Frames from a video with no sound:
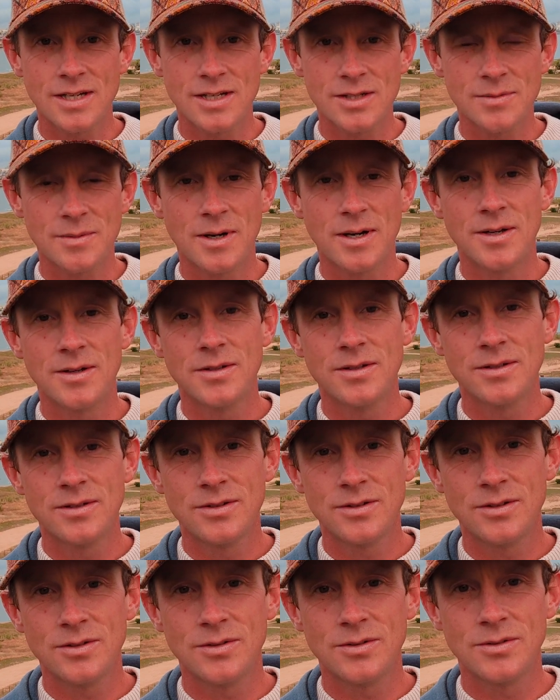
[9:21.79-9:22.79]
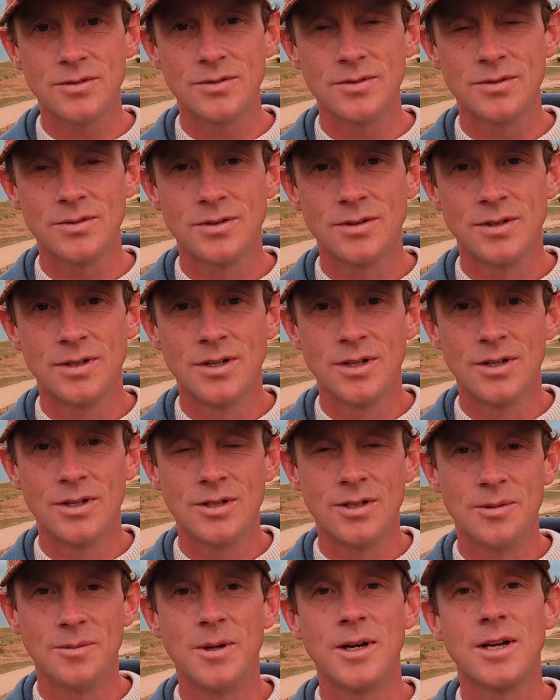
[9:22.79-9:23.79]
That's why, you know,
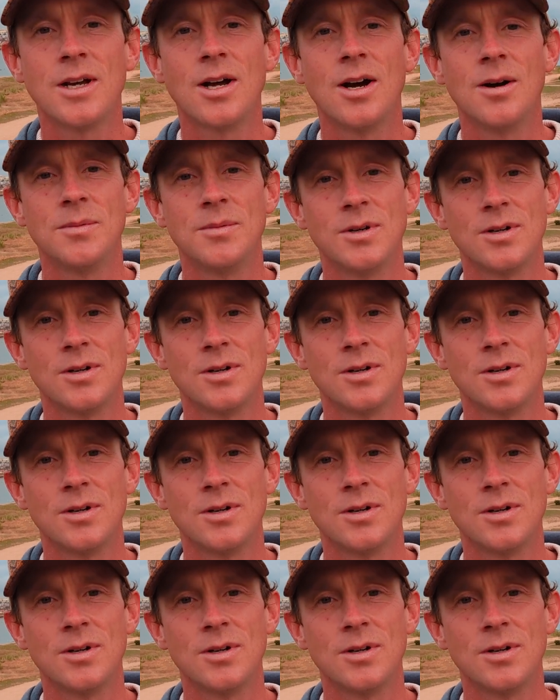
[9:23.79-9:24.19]
you wake up,